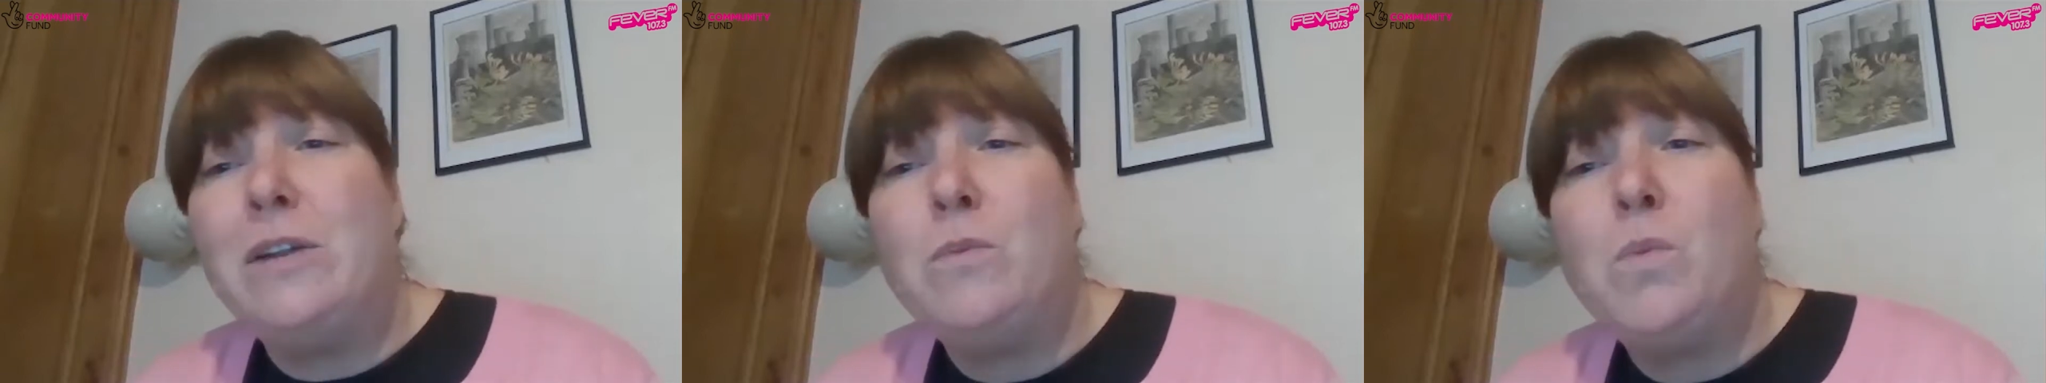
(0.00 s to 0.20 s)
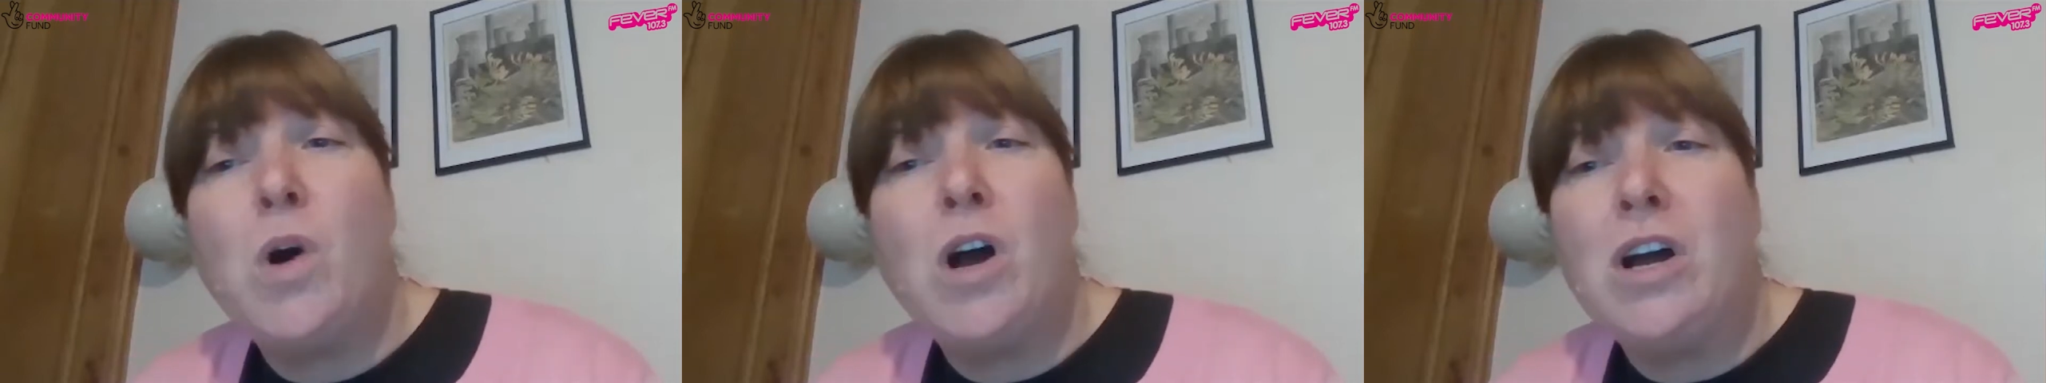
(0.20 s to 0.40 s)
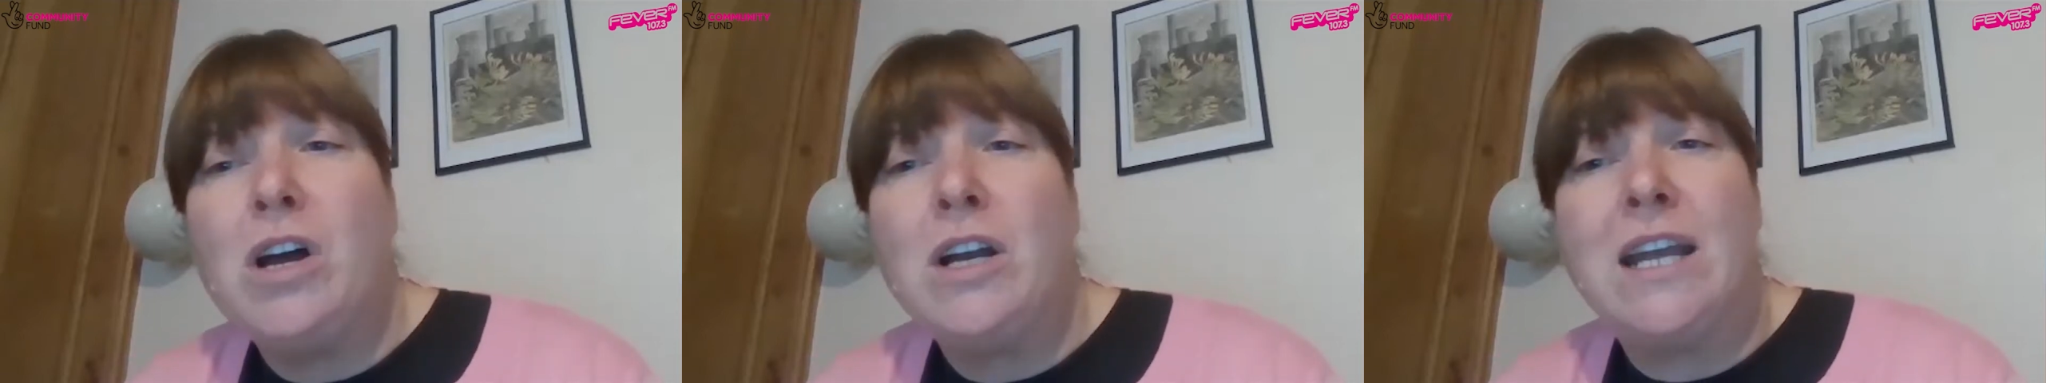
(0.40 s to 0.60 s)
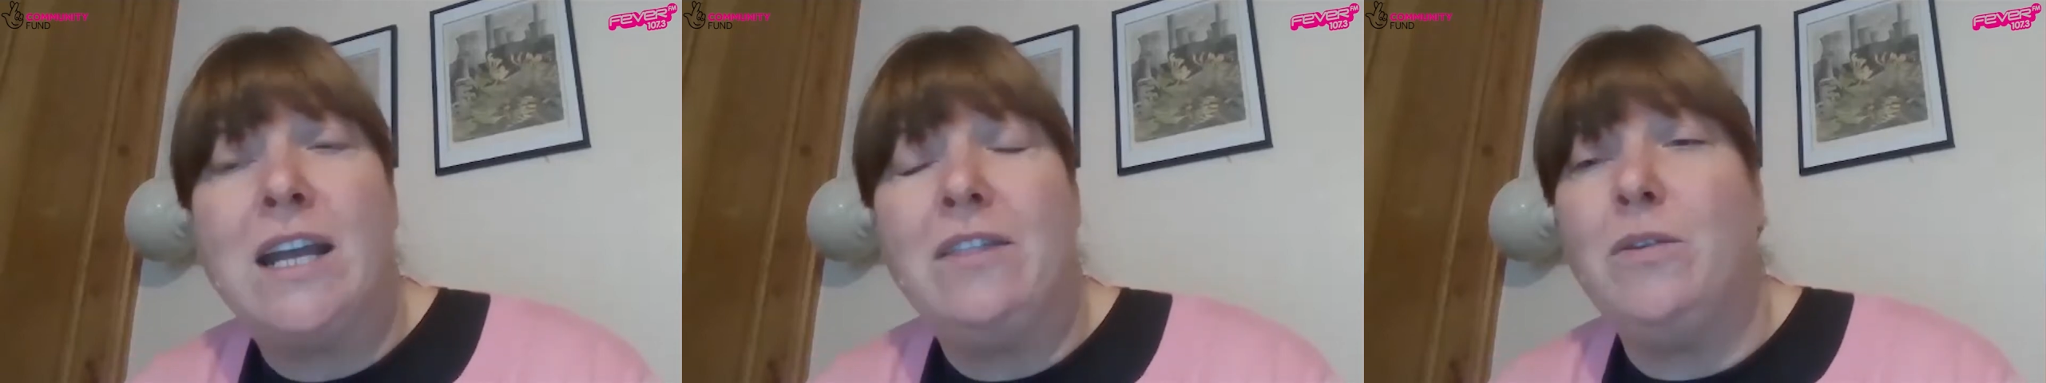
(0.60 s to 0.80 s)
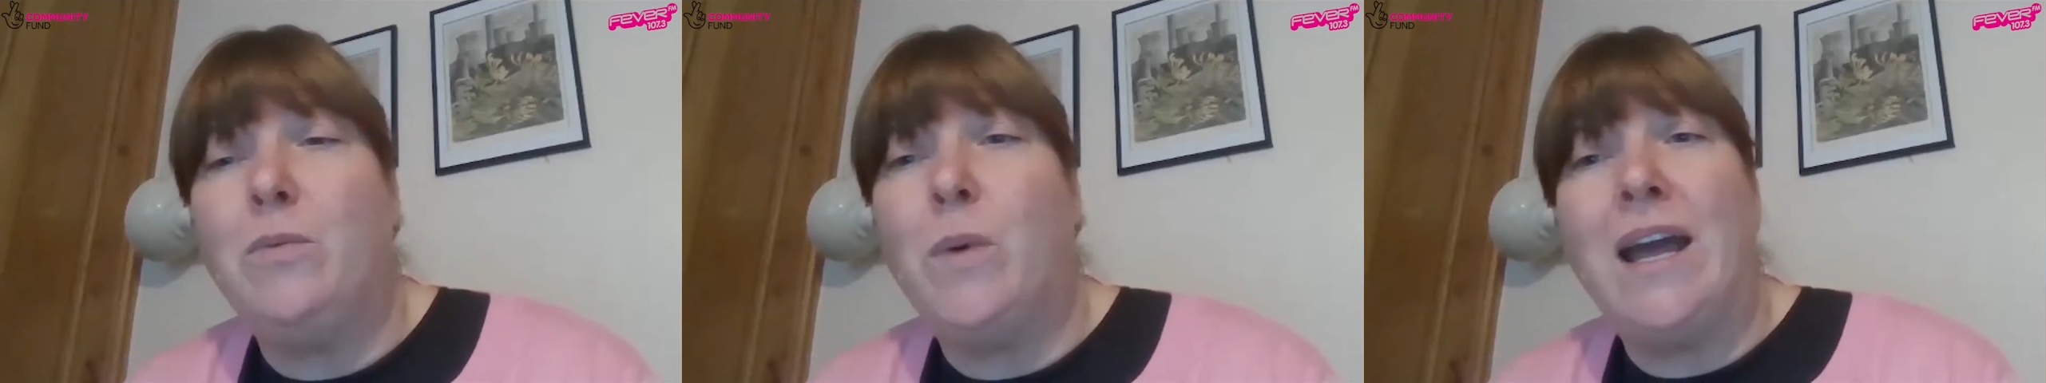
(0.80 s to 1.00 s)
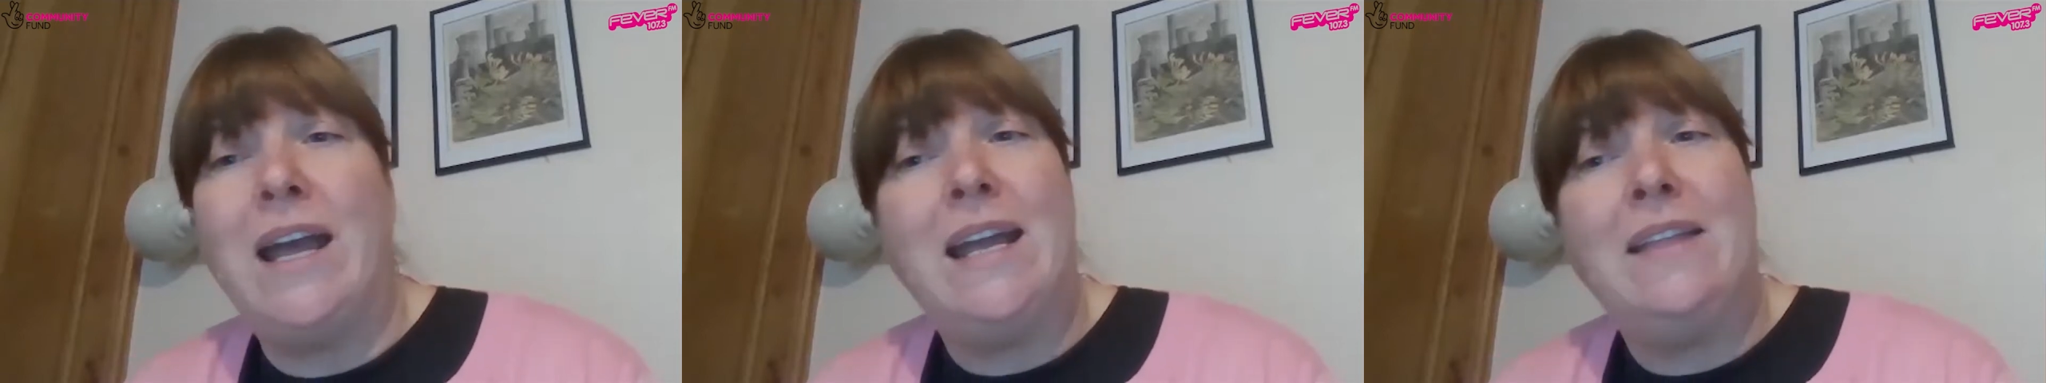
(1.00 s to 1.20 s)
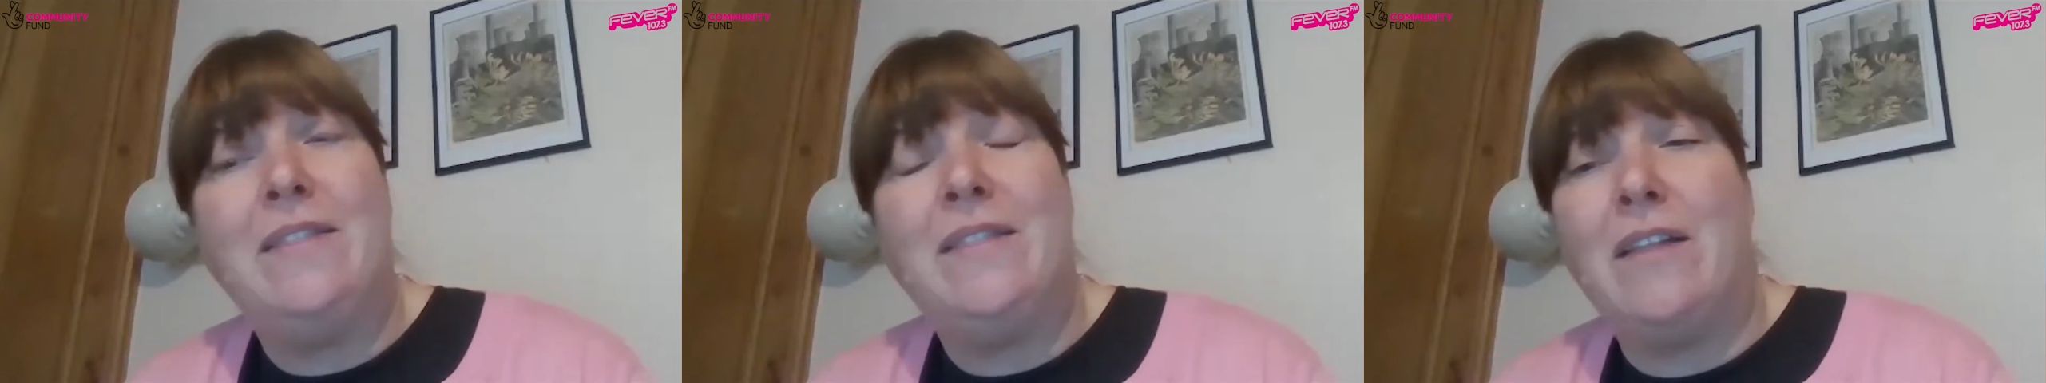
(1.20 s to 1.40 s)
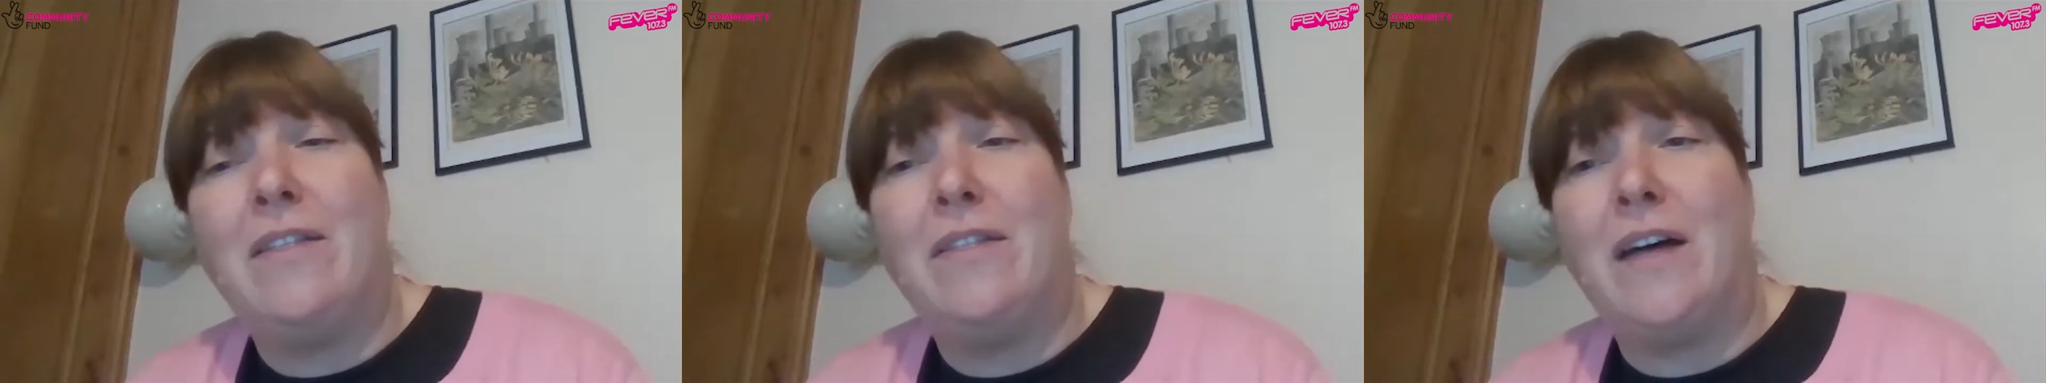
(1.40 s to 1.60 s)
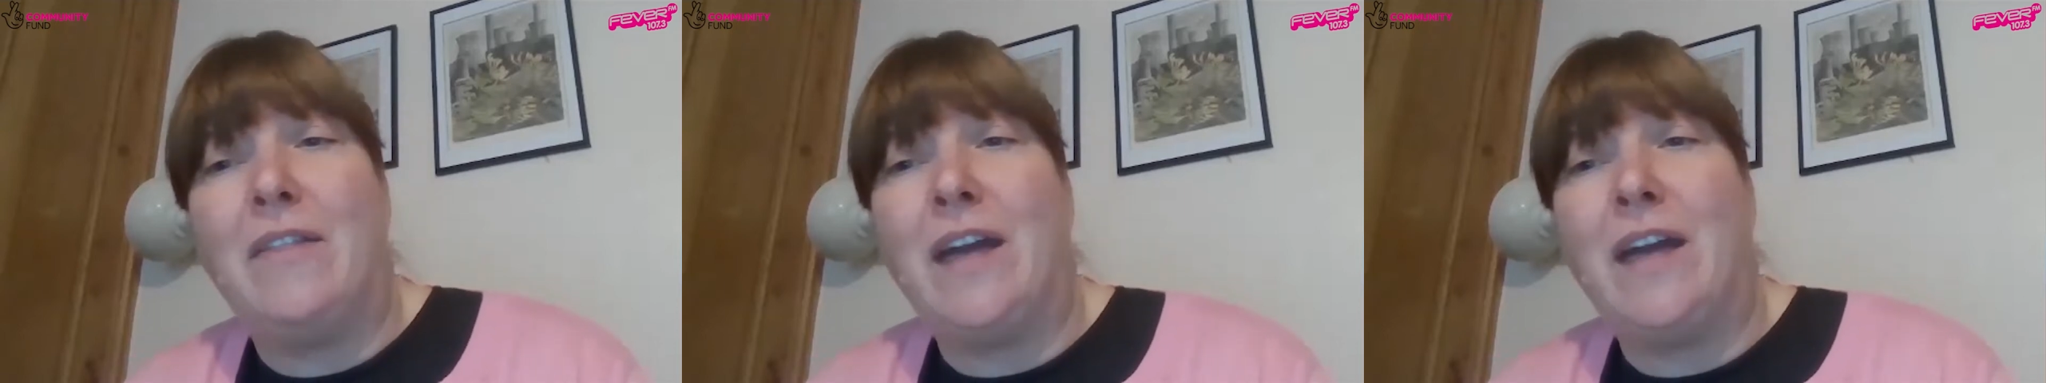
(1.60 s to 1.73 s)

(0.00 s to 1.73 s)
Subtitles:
in work in the way that